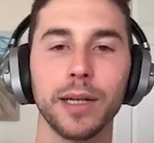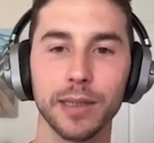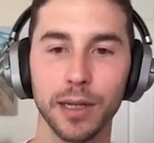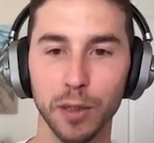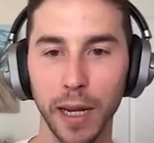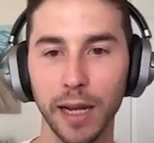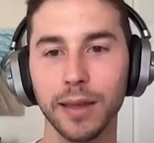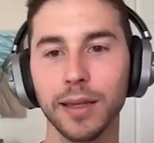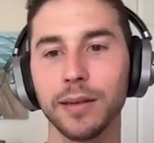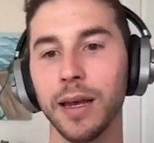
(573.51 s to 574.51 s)
It's such a pain.
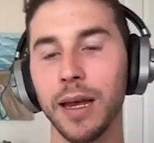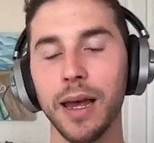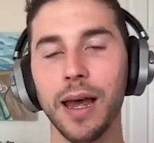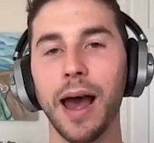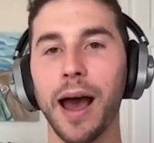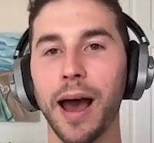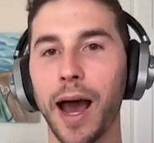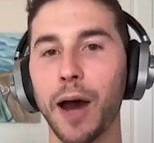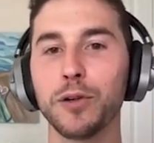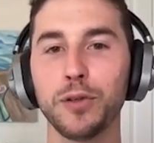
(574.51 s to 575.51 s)
And
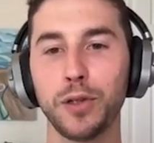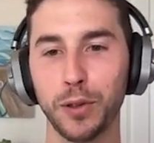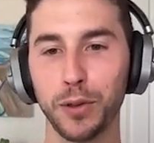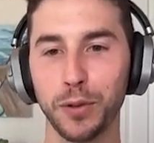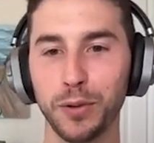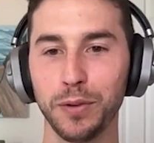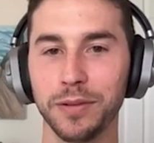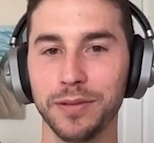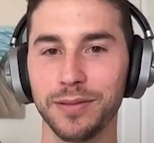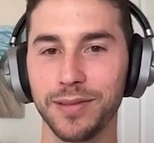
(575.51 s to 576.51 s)
how do you
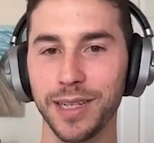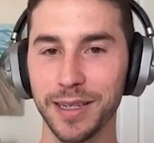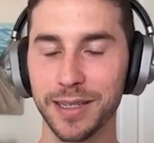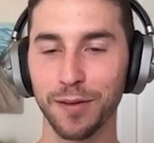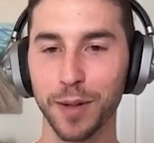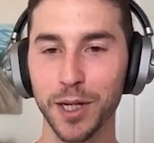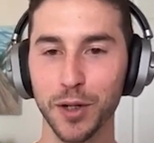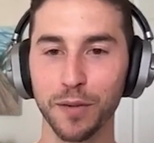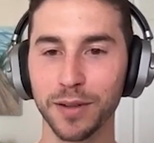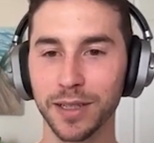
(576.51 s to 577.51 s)
get this
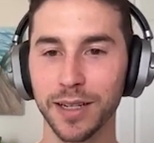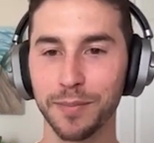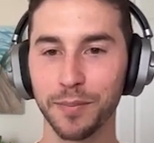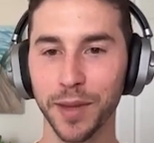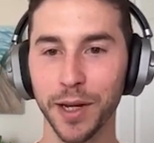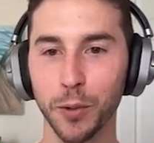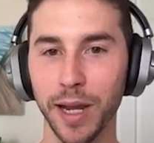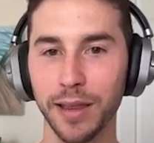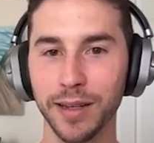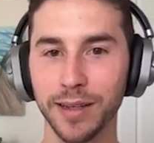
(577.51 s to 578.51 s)
information over to them in a
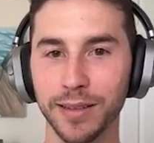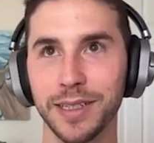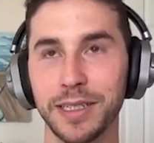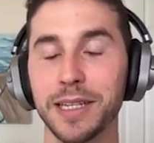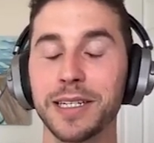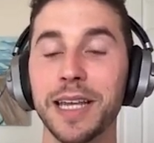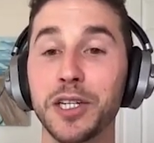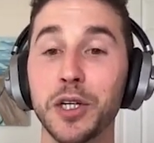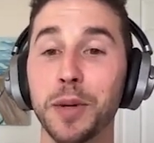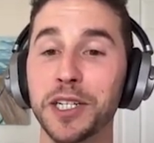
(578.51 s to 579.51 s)
way that it doesn't
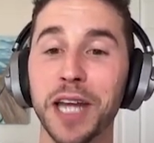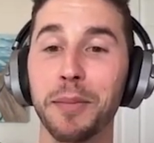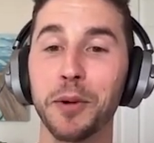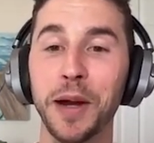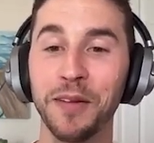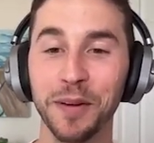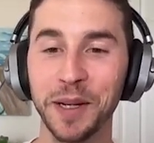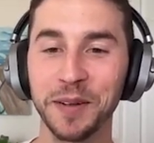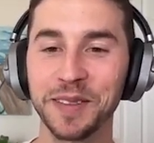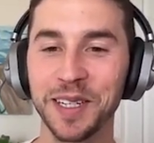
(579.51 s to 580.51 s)
take too much time away from
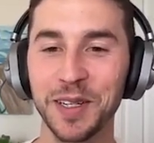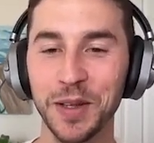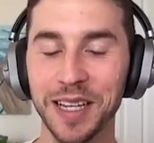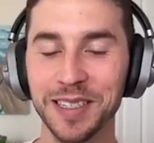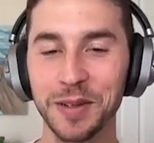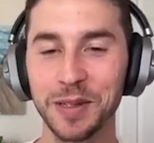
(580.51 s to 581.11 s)
you to do that, so to